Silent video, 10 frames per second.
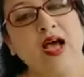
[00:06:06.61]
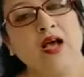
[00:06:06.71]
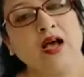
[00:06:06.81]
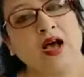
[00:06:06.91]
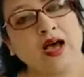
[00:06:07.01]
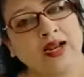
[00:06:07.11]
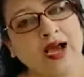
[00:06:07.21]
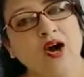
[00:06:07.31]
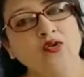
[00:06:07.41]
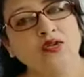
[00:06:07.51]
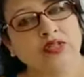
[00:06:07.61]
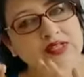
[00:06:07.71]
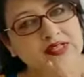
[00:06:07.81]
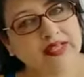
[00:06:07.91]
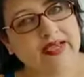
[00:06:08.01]
allow the
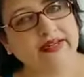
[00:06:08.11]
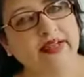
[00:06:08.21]
sliding